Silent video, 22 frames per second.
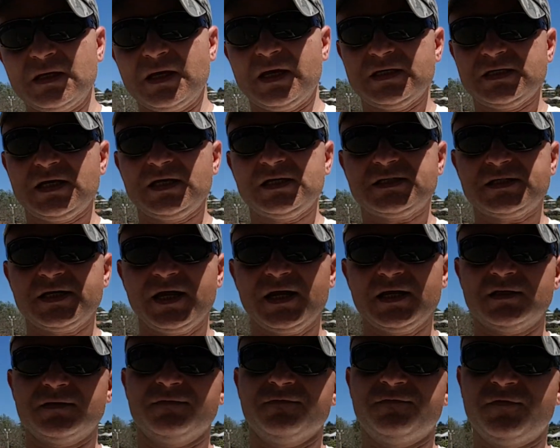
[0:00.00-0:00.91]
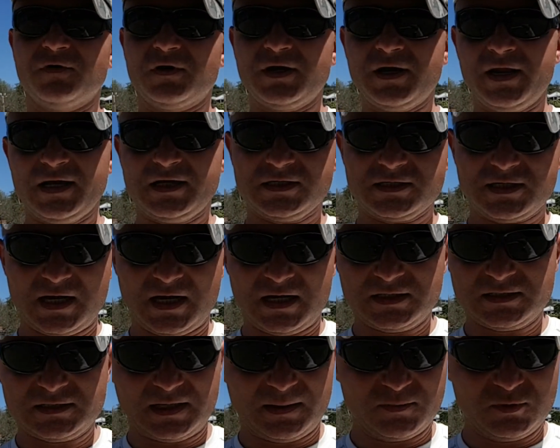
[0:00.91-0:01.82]
As I said, for the next
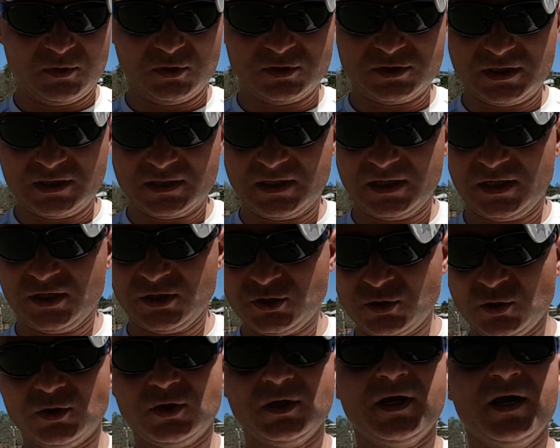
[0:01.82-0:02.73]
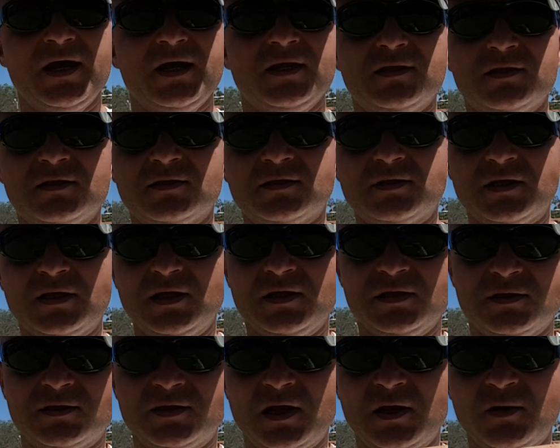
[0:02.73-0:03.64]
cast I'm using the shooting head
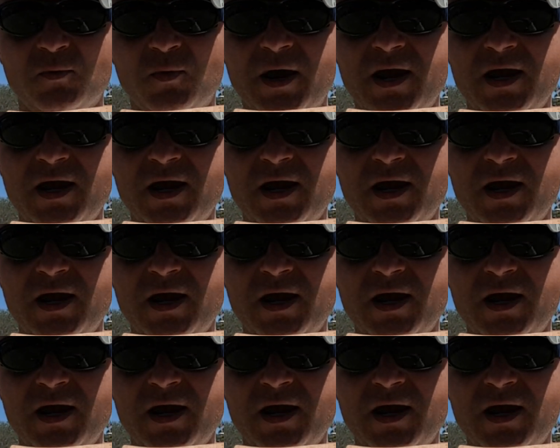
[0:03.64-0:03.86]
in 10